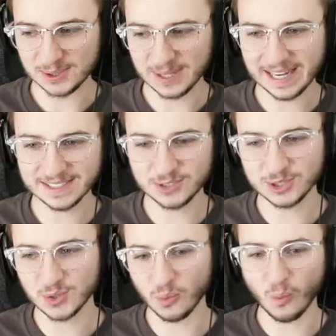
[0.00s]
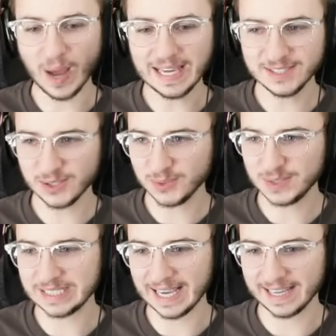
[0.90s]
dude. That is just a way too
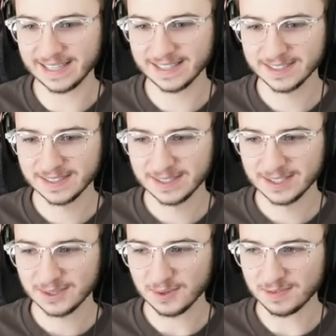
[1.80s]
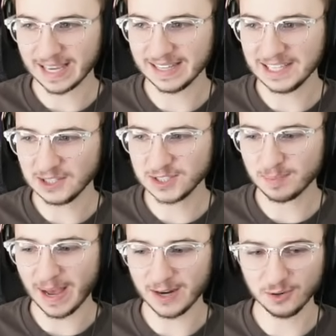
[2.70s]
sick. We've got a little
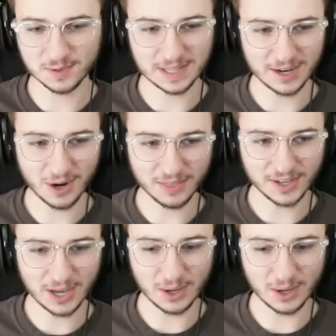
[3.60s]
spot over there on the